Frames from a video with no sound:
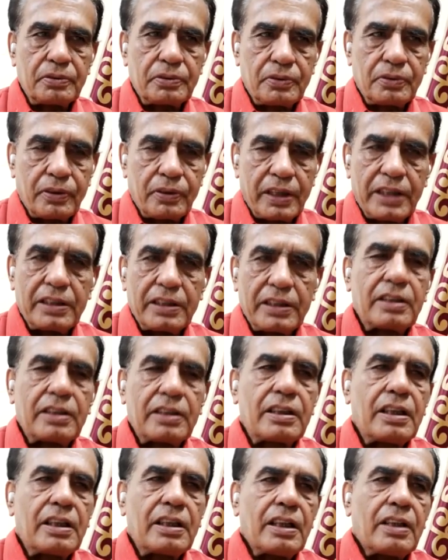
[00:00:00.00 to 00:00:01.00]
together.
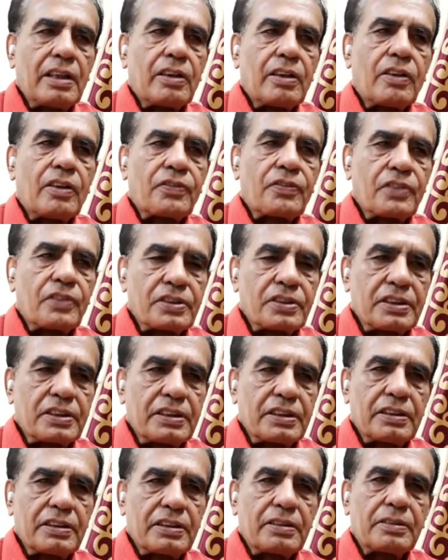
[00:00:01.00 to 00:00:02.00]
Of course,
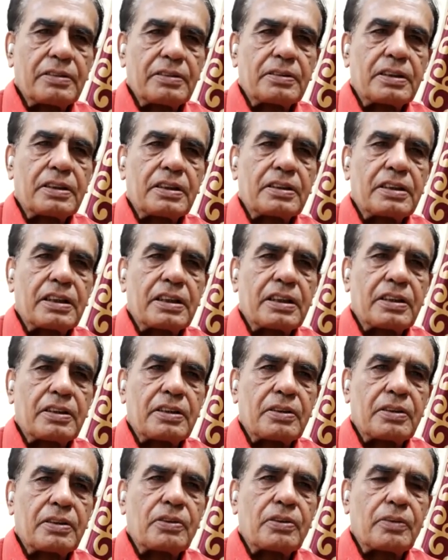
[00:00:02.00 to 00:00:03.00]
the
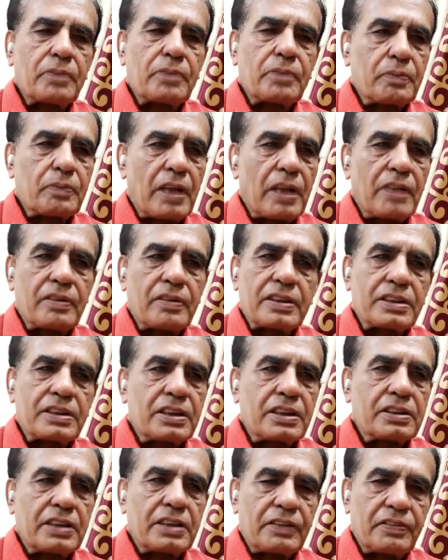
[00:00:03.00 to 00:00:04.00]
role of big powers
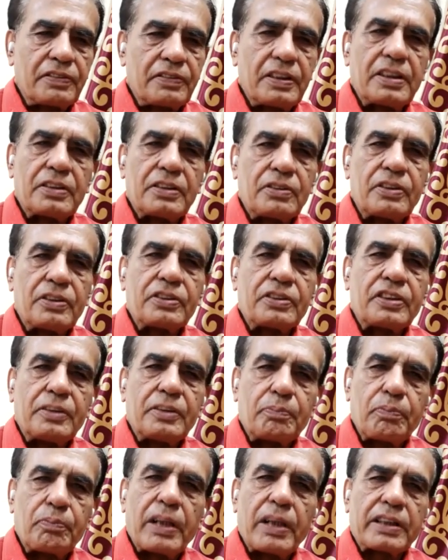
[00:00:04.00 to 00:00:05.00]
is definitely going to
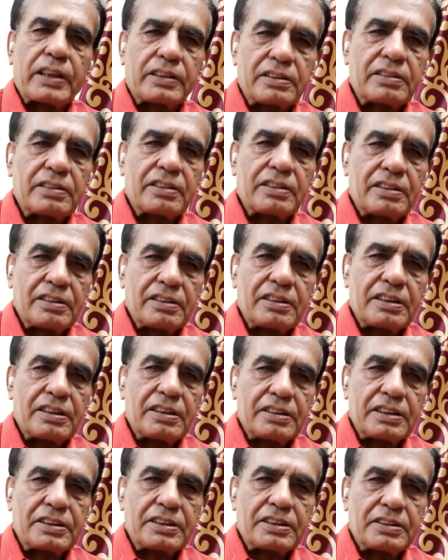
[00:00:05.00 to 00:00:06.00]
impact
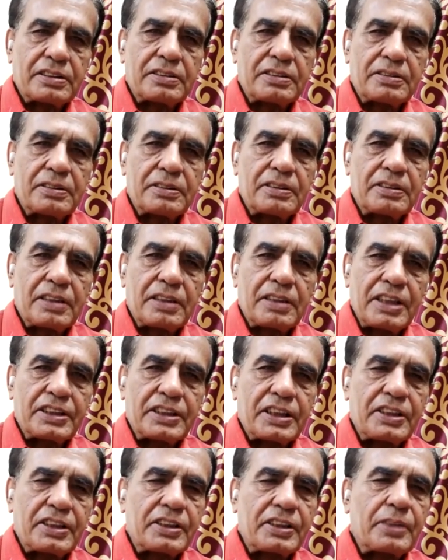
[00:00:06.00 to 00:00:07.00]
this
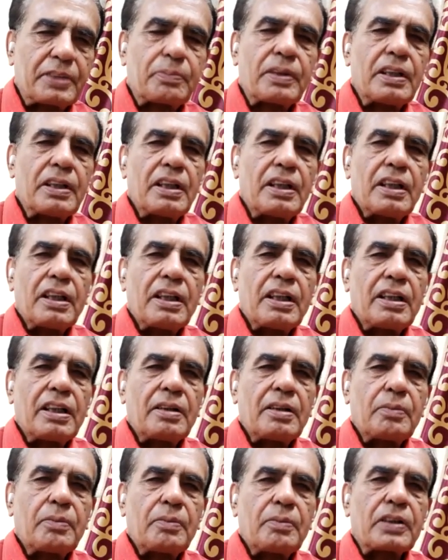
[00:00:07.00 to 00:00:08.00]
relationship,
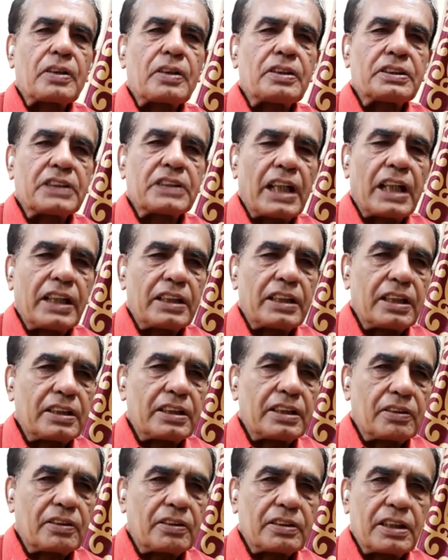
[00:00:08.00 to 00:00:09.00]
particularly China
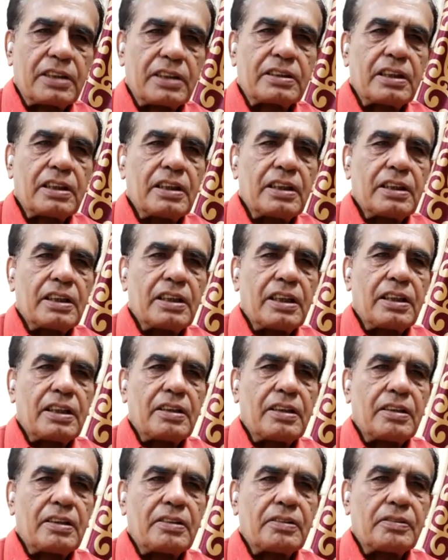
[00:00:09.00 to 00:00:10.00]
and all that.
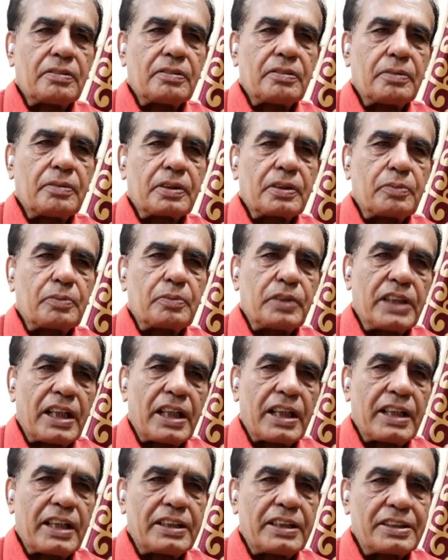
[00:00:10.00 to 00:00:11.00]
Because
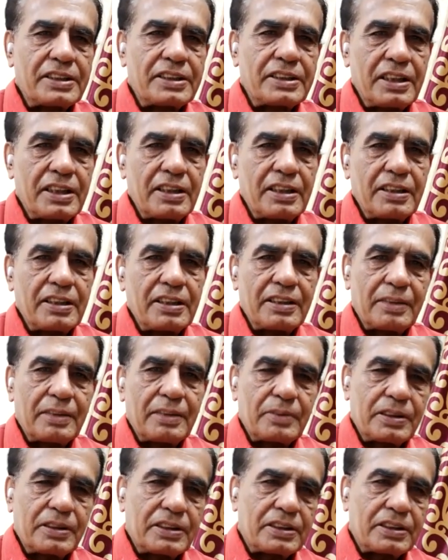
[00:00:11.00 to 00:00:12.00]
BRI is there
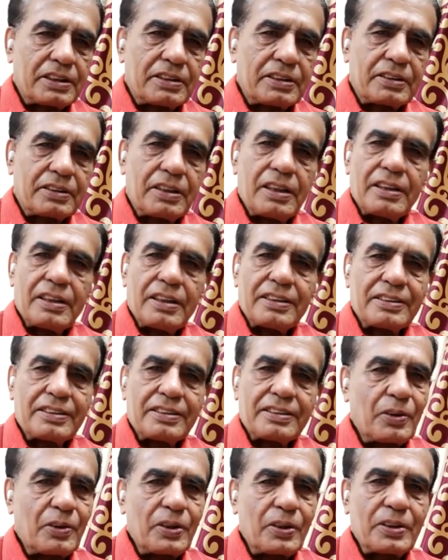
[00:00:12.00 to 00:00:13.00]
and it's
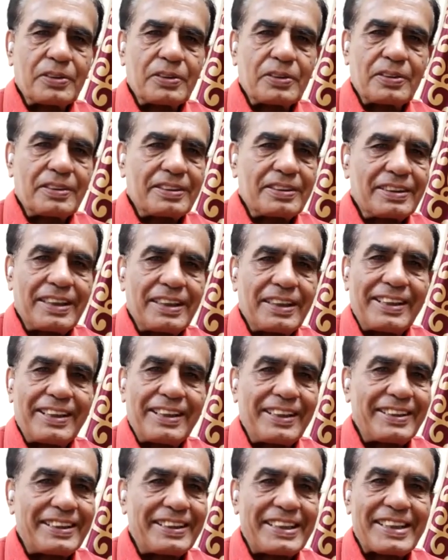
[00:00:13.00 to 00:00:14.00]
going
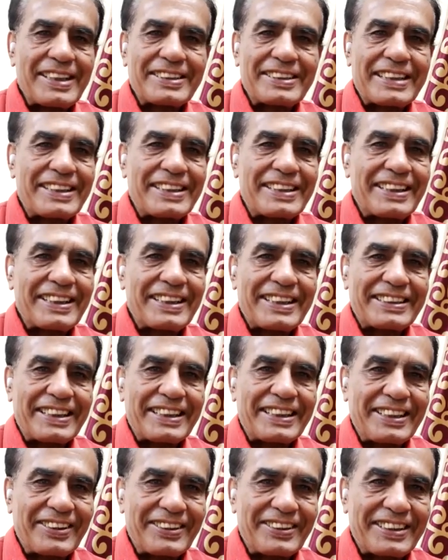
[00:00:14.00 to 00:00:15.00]
near Central Asia
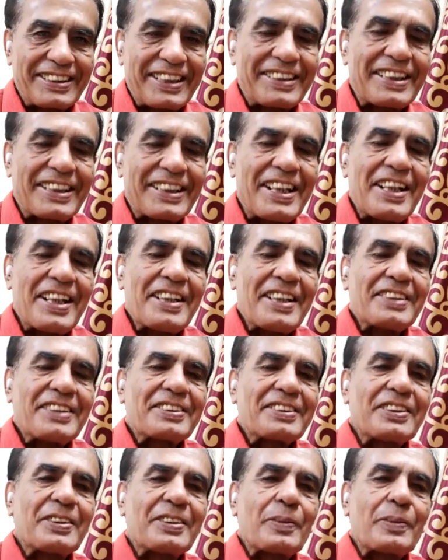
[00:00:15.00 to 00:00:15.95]
and all that. So